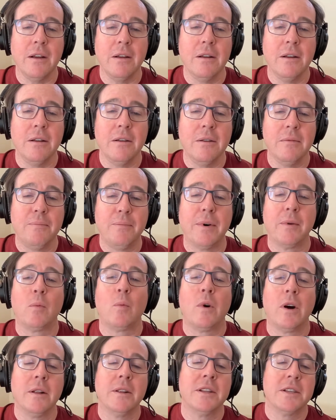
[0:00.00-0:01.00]
but
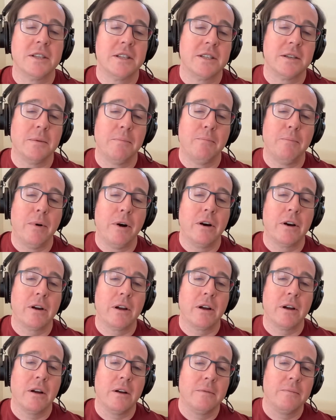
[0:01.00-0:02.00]
while this is a bug,
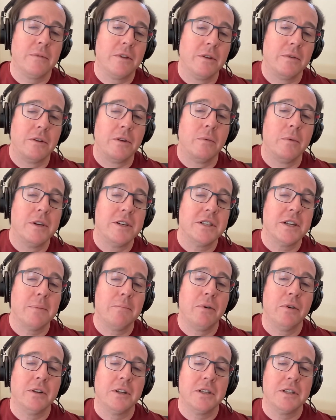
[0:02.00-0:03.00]
the, the reason I
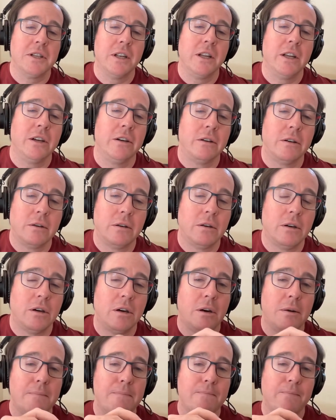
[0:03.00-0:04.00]
put this in here
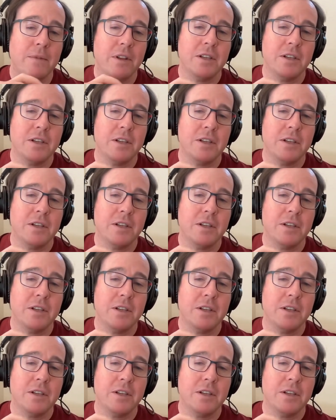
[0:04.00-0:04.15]
um,